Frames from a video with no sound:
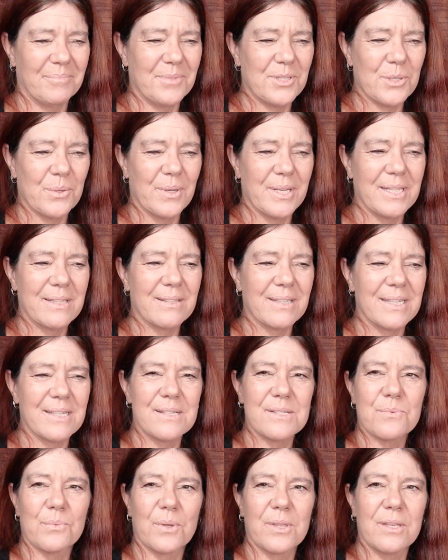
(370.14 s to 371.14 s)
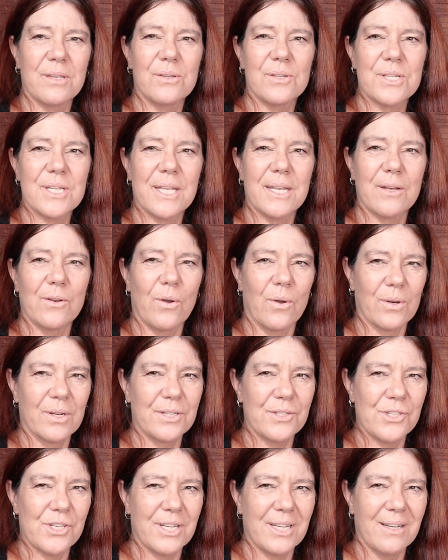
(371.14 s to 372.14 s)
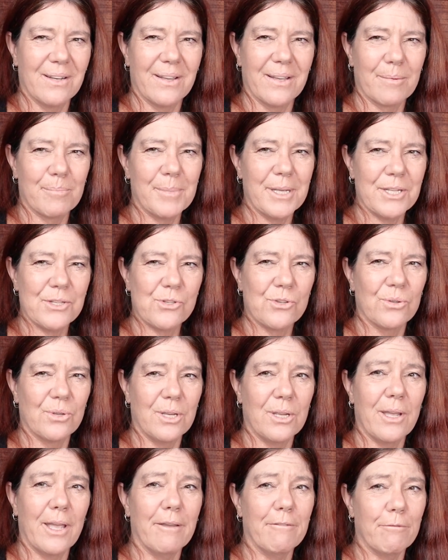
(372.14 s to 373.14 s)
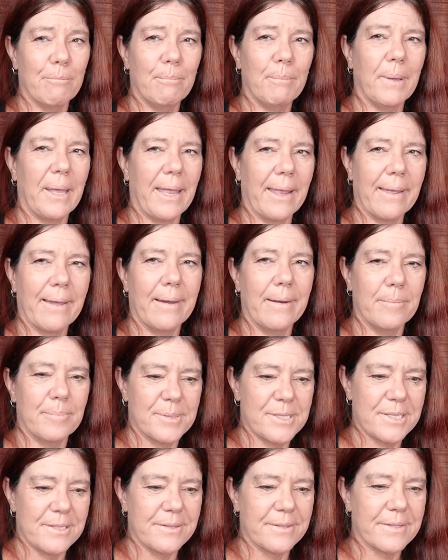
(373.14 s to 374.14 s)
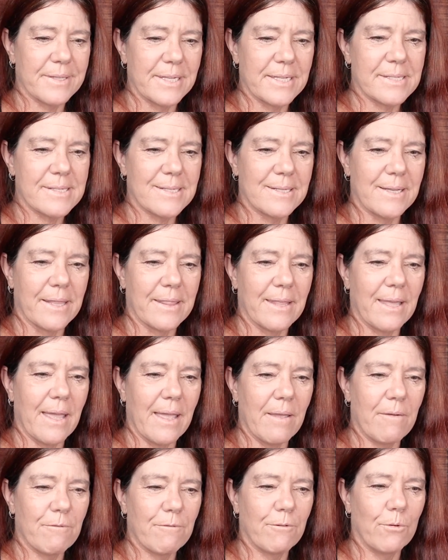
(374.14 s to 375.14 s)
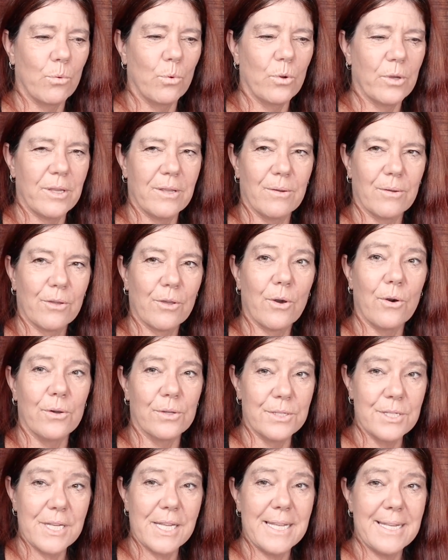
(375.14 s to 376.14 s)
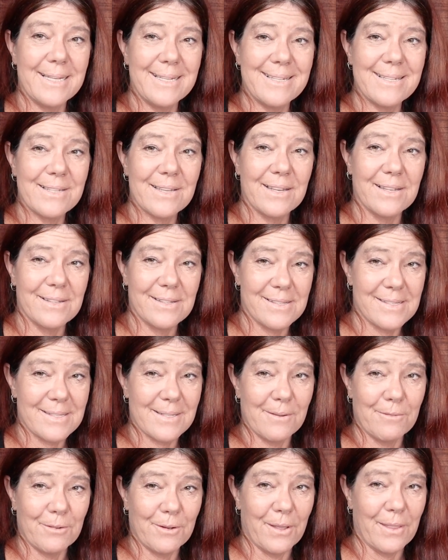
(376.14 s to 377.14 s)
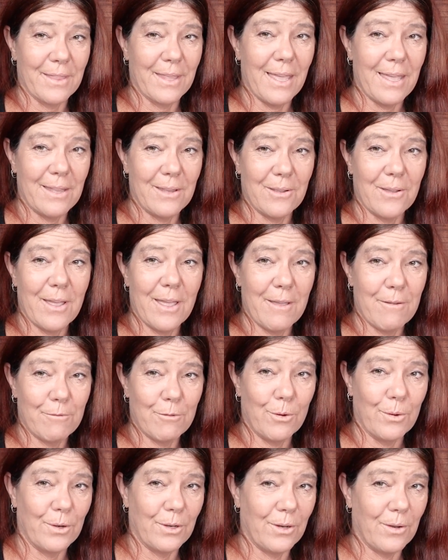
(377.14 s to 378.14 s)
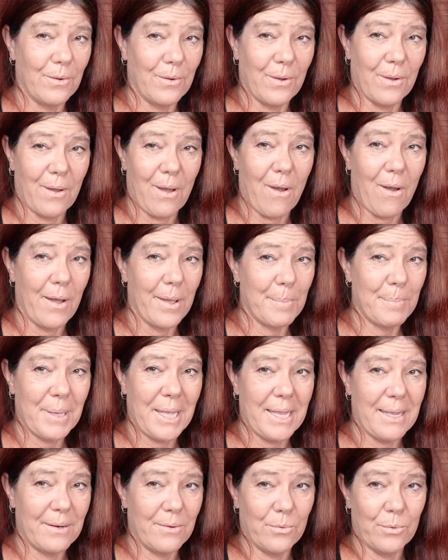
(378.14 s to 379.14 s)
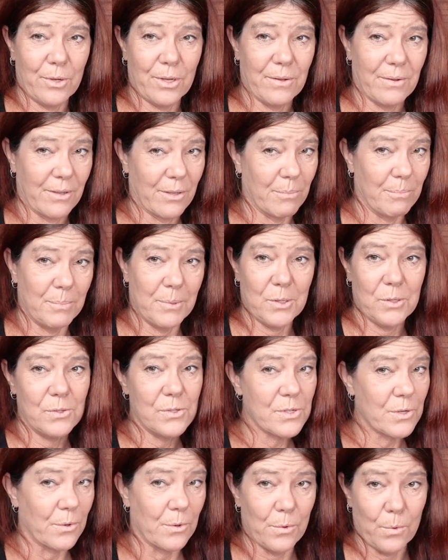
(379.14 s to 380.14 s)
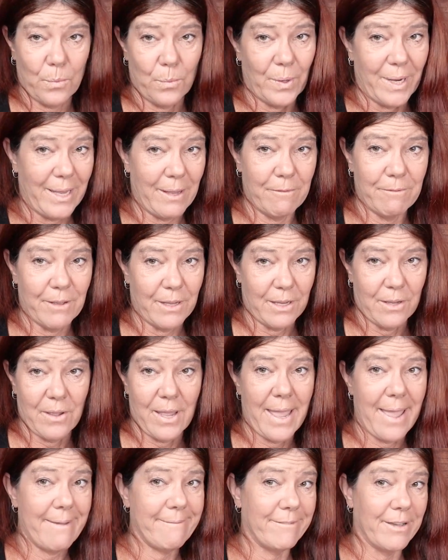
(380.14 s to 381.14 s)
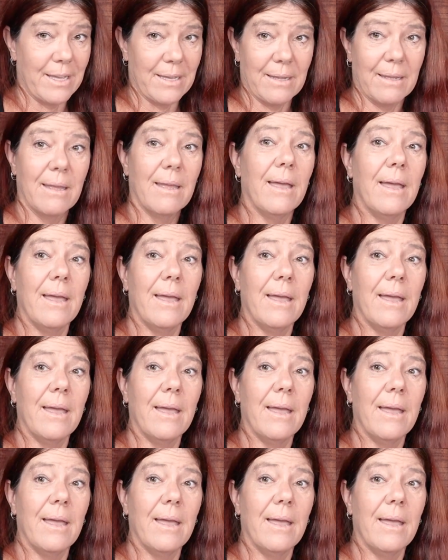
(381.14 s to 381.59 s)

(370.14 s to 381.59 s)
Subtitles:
Doing things with your technology, like make sure you have backups and things like that for your content and stuff like that you have on your iPad or your computer or wherever you have it.